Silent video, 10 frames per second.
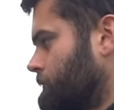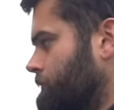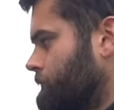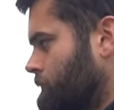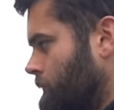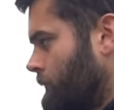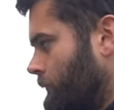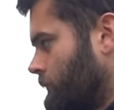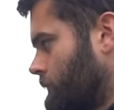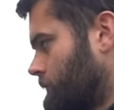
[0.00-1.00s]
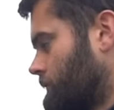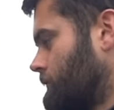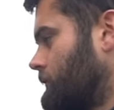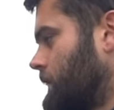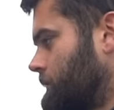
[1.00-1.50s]

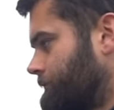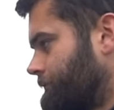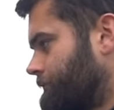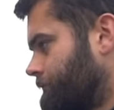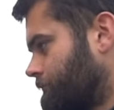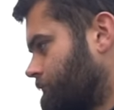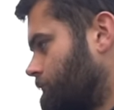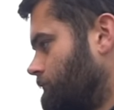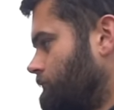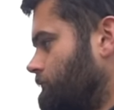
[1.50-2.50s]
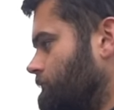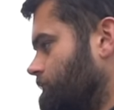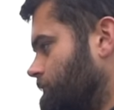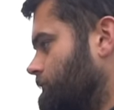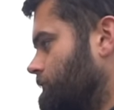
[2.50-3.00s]

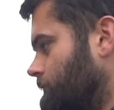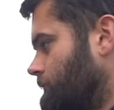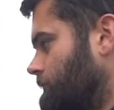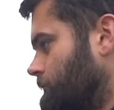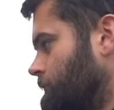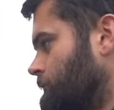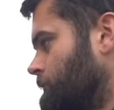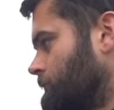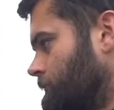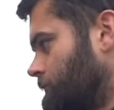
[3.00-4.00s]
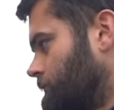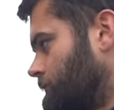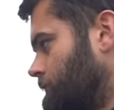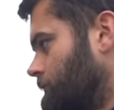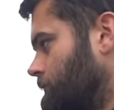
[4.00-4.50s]

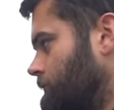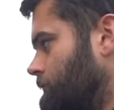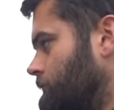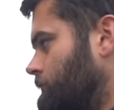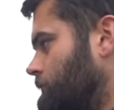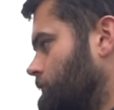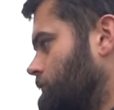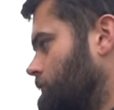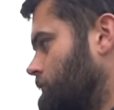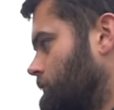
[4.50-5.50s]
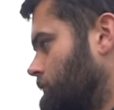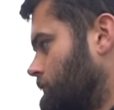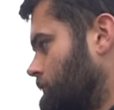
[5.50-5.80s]
No words are spoken by the person on screen.